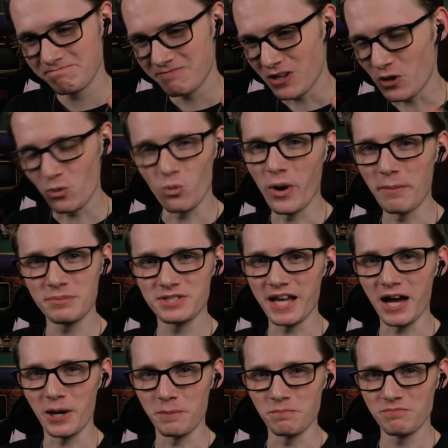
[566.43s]
he wimped
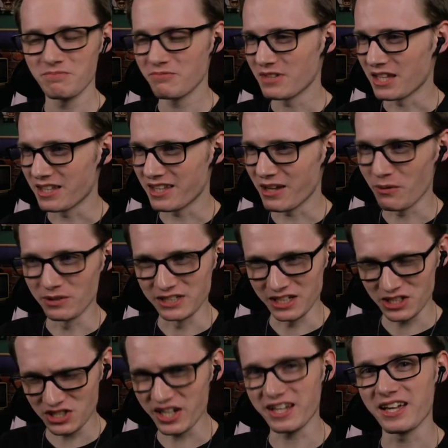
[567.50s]
out. He was a
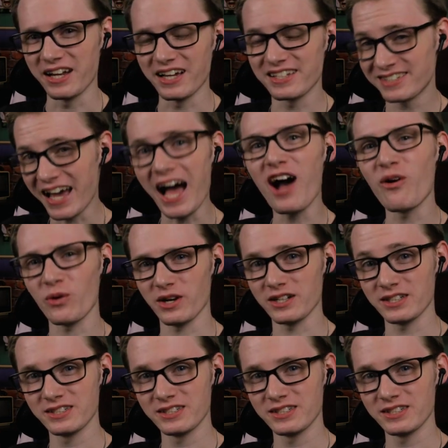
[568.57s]
chicken, a coward.